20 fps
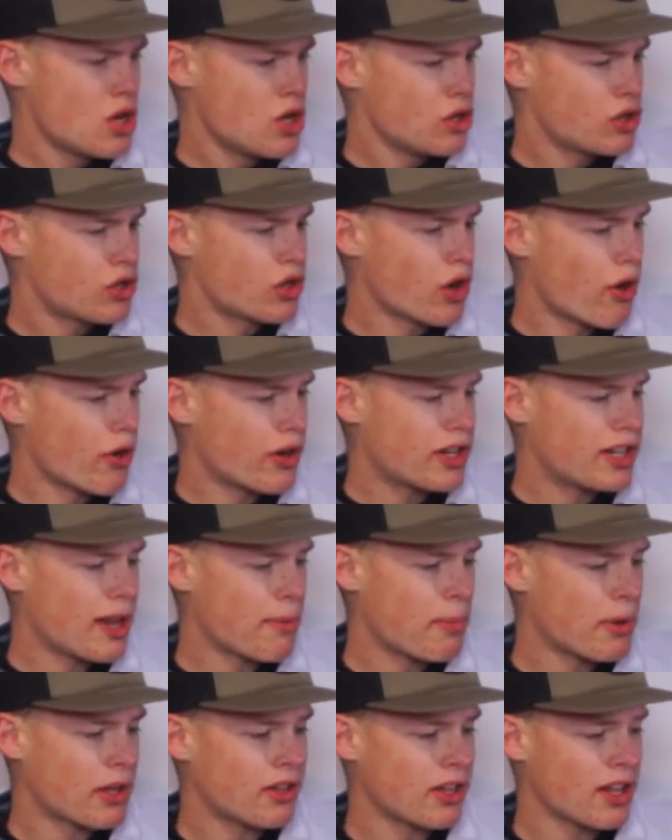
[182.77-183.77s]
So
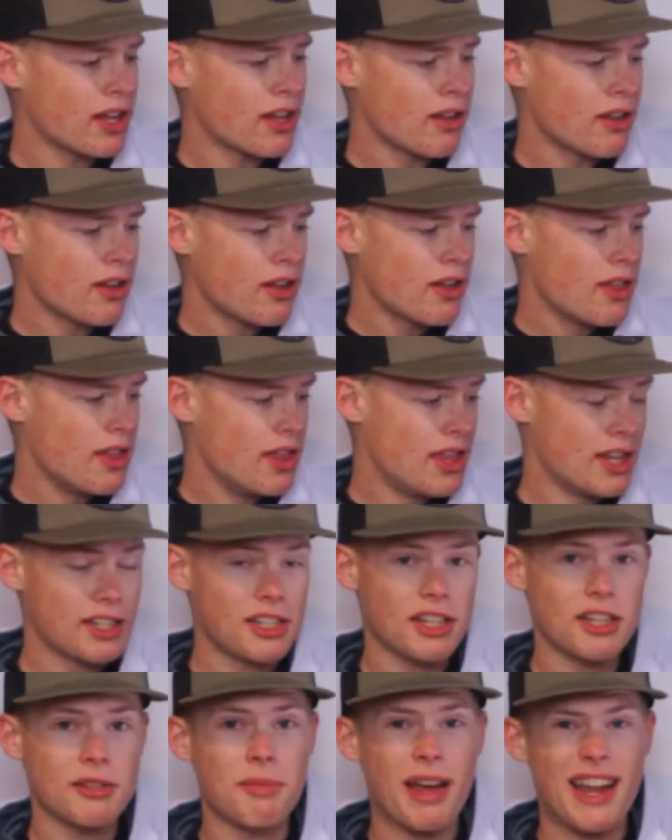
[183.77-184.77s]
typically,
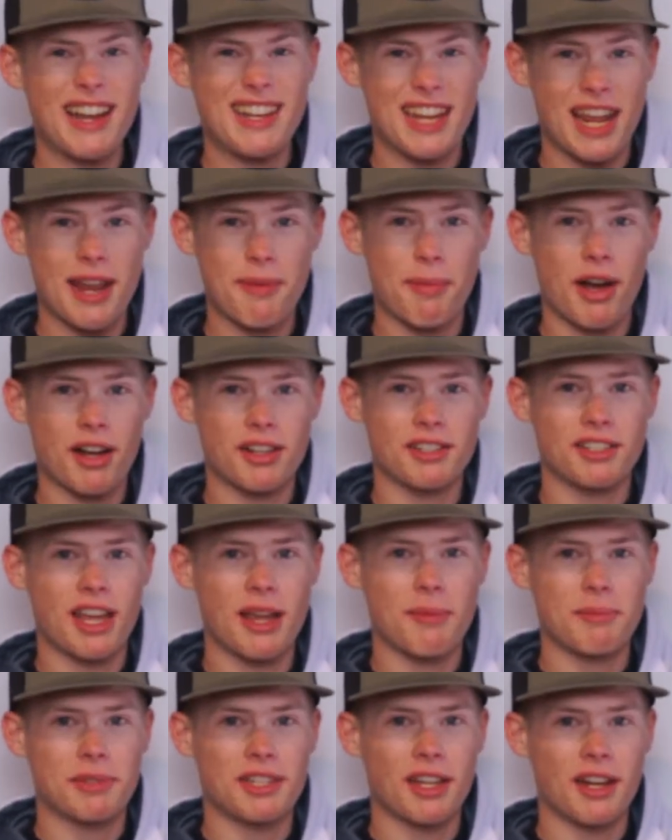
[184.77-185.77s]
this is my day box
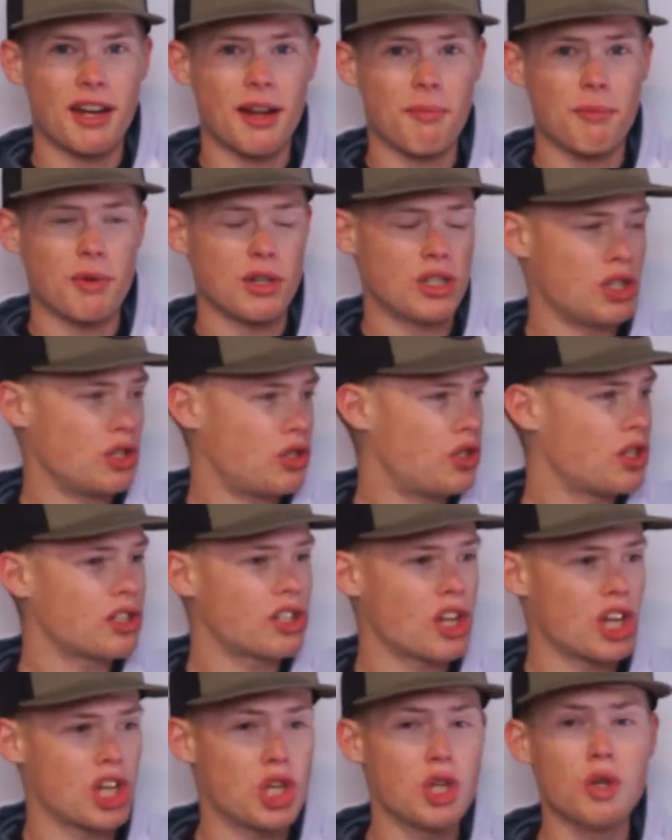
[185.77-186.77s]
type setup, which is just
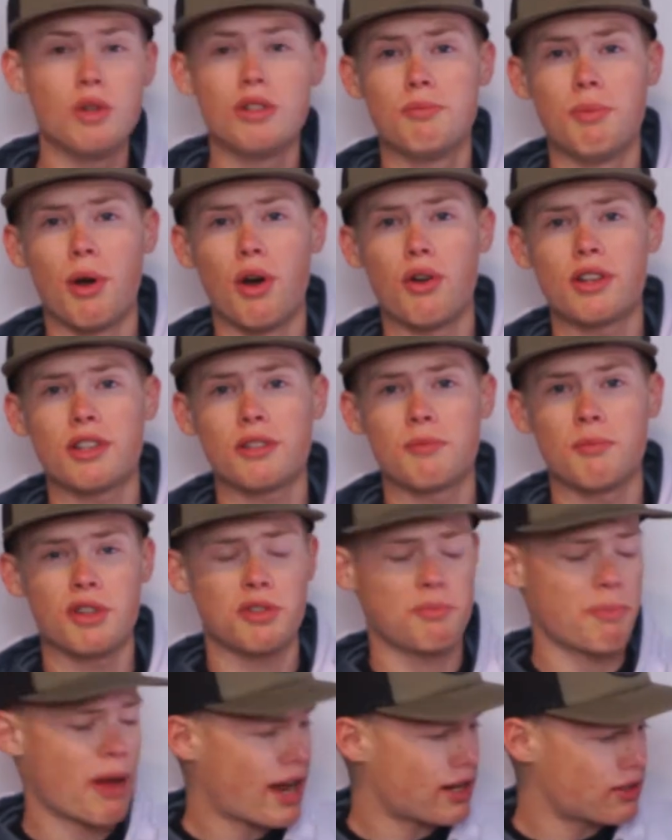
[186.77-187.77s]
a huge bonus.
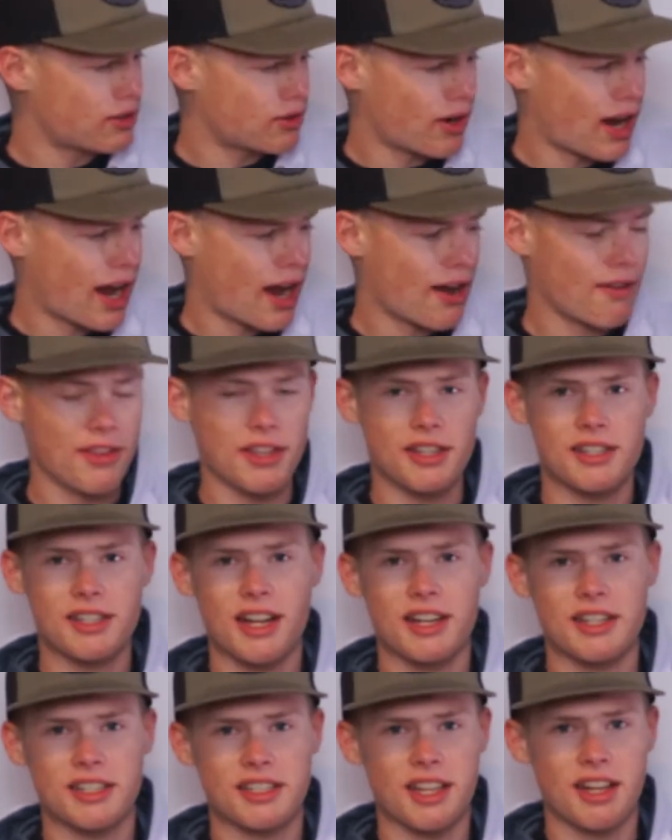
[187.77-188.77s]
Most bags don't have this
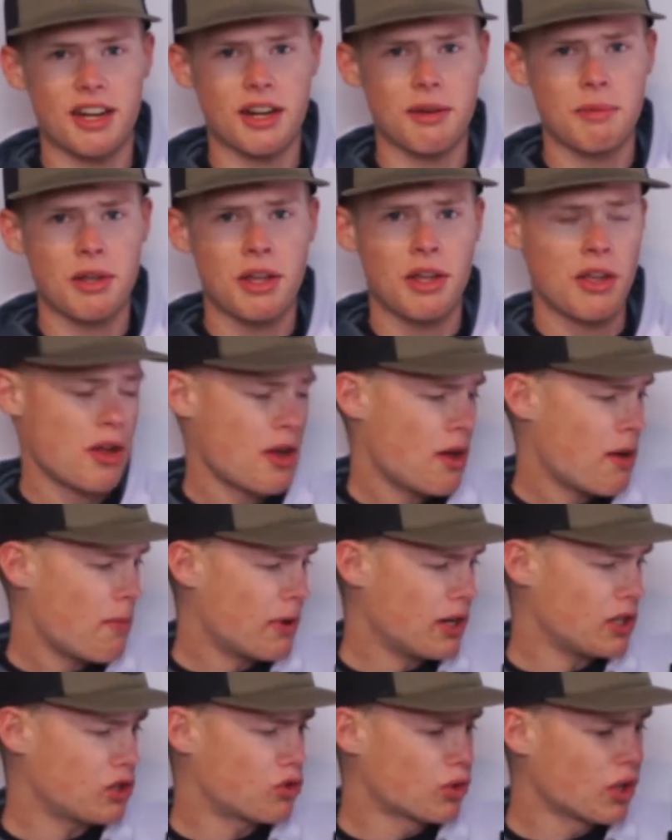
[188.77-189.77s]
kind of setup,
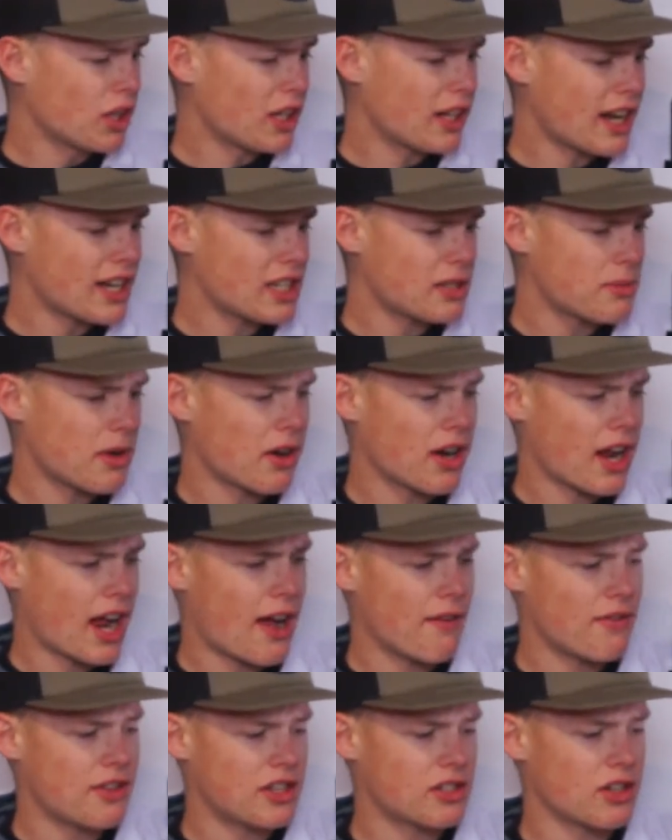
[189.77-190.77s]
but it's really nice to be able to
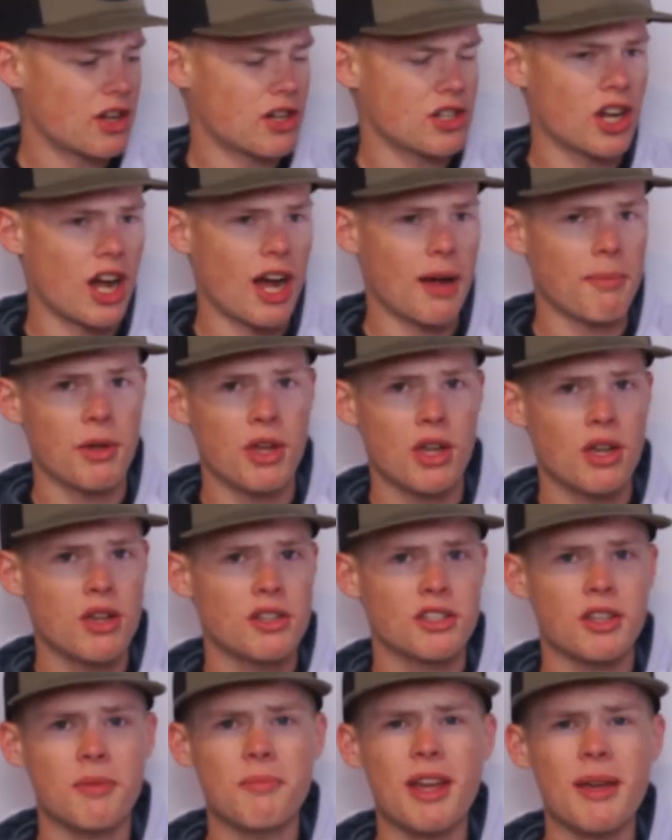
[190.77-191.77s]
have this on top.
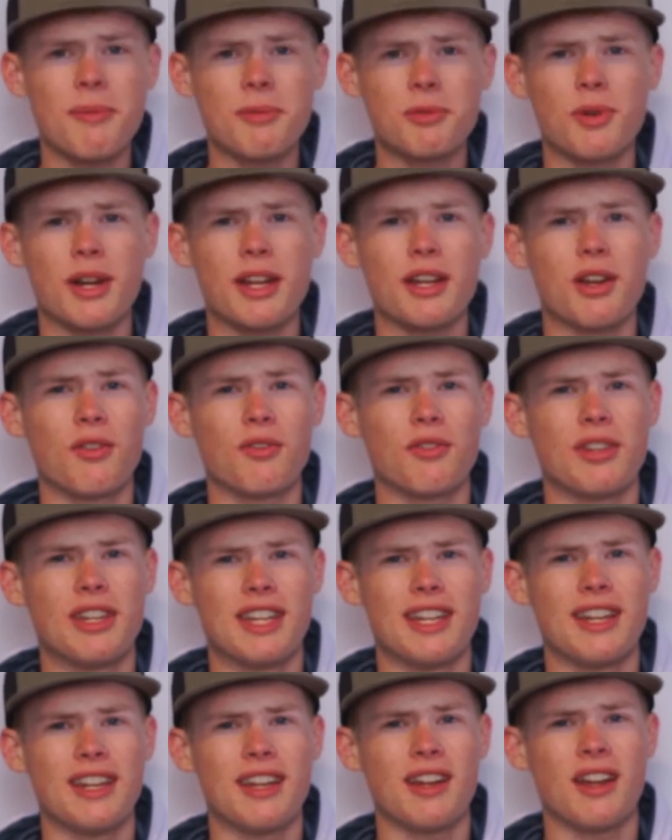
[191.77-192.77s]
Sometimes when I don't
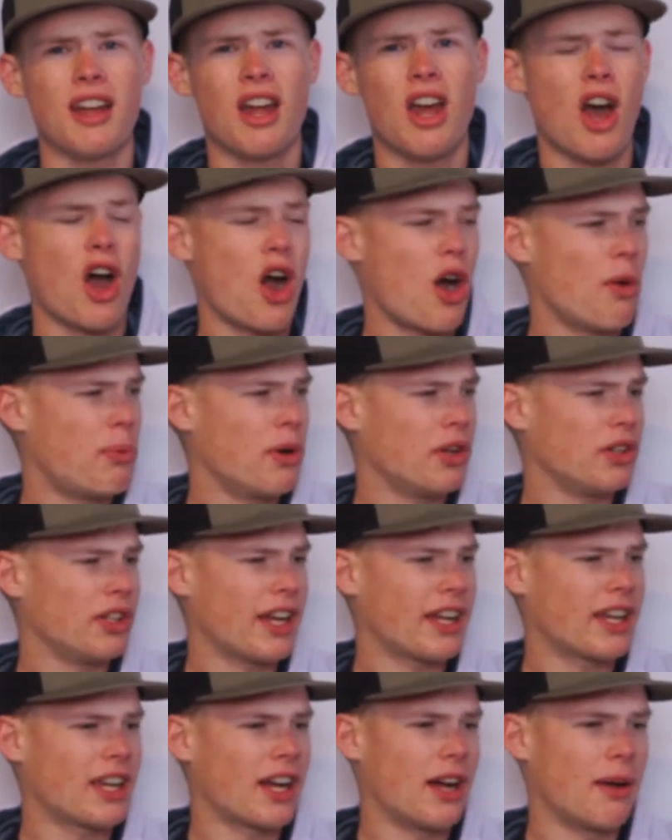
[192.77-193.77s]
need it, I'll put
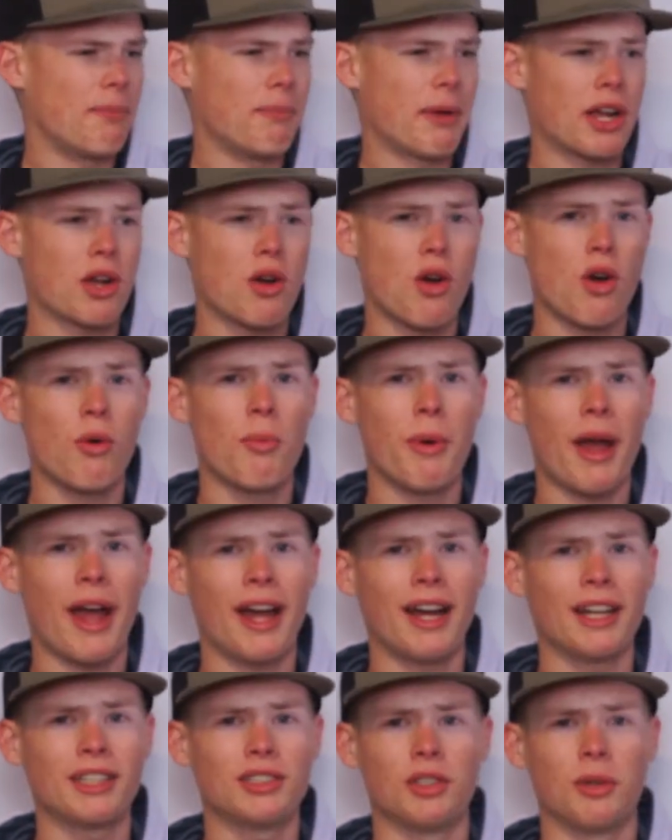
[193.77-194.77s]
like my coal
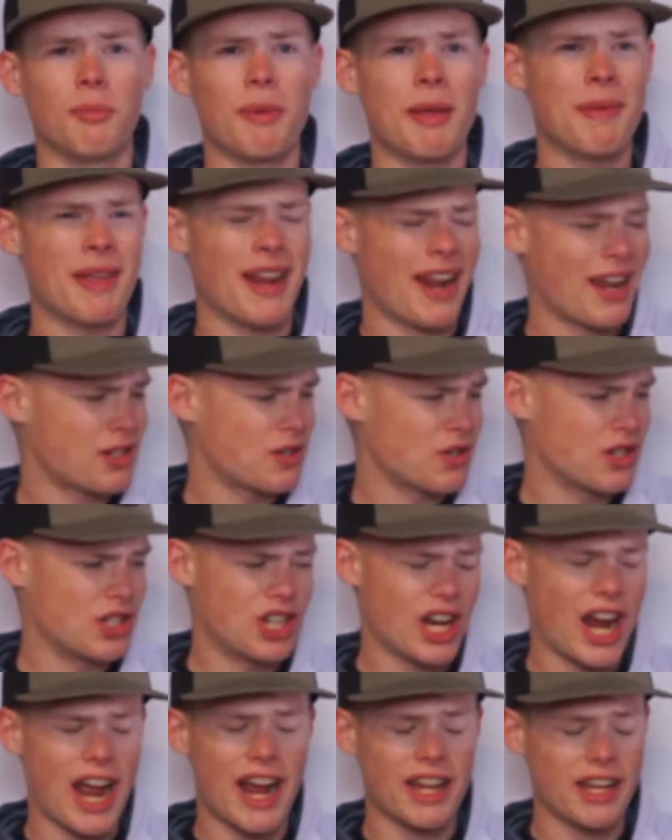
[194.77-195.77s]
bags or maybe an extra
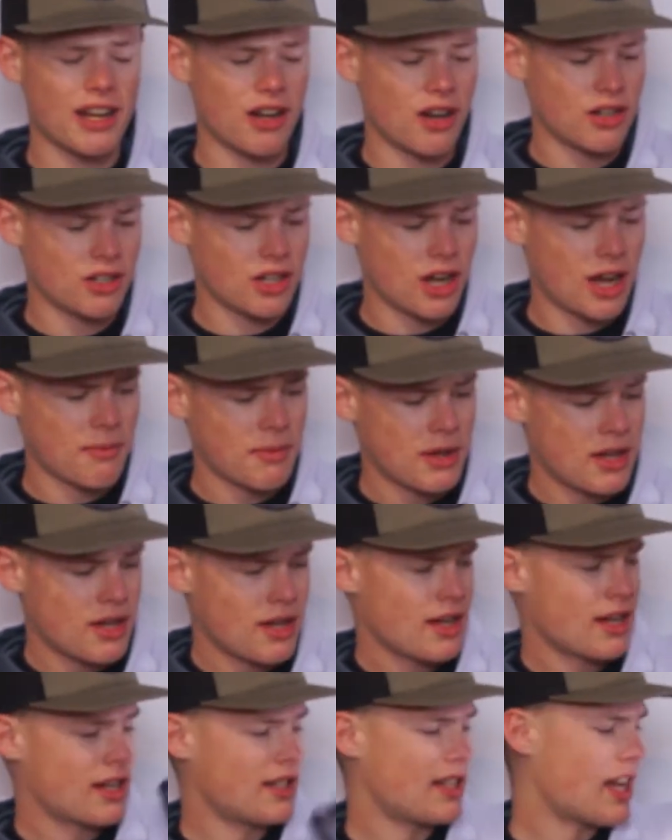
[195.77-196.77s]
jacket on top
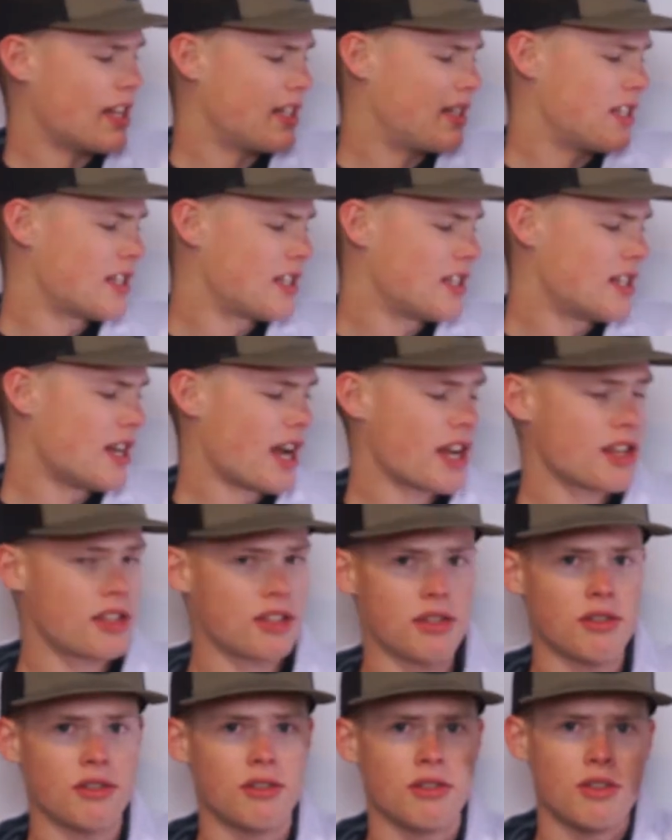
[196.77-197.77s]
because it has this
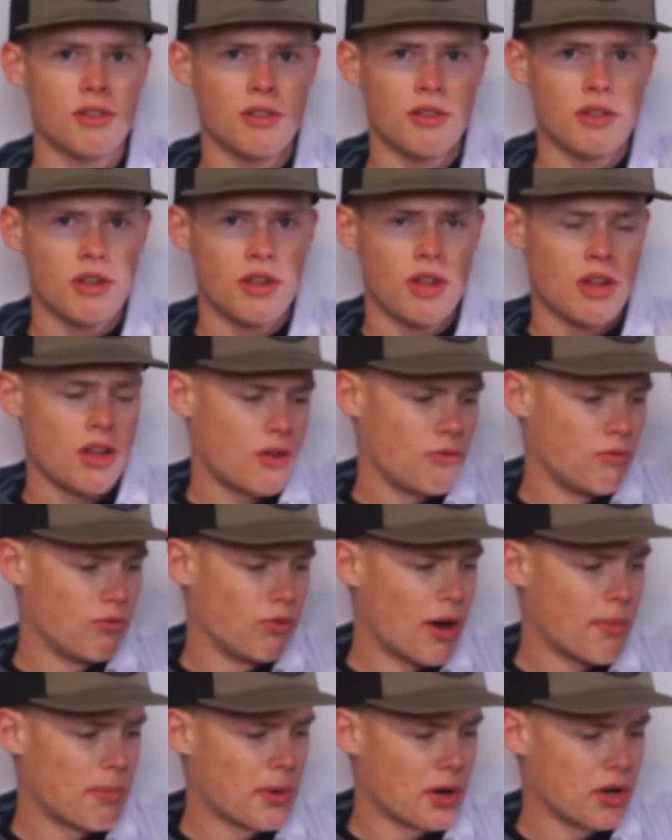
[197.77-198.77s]
nice
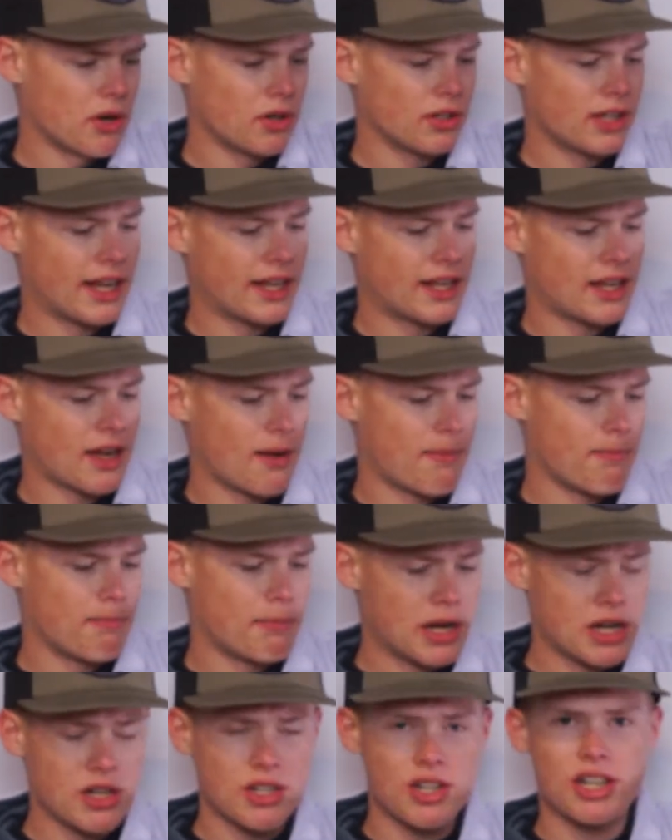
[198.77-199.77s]
rubber like
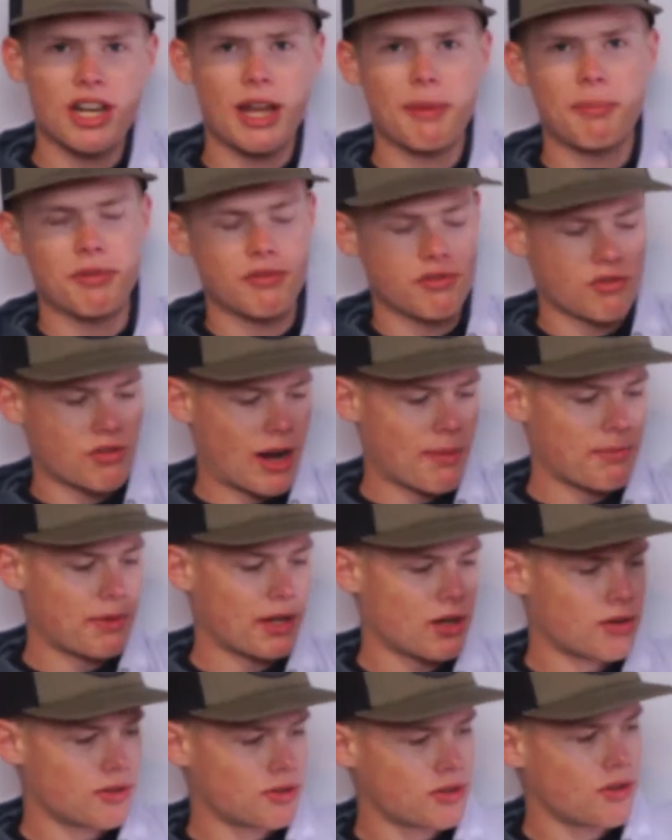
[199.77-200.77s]
bungee type of strap that
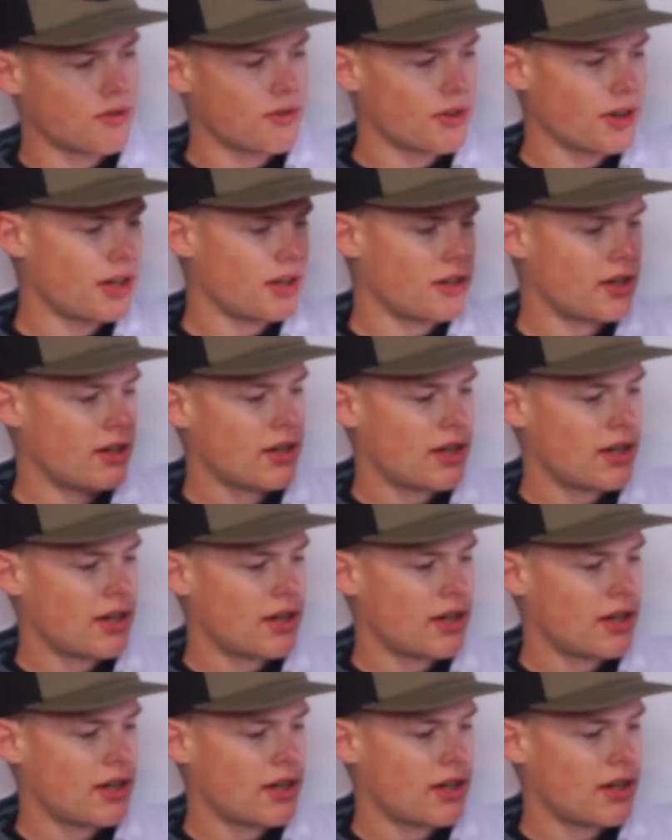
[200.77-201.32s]
goes over it.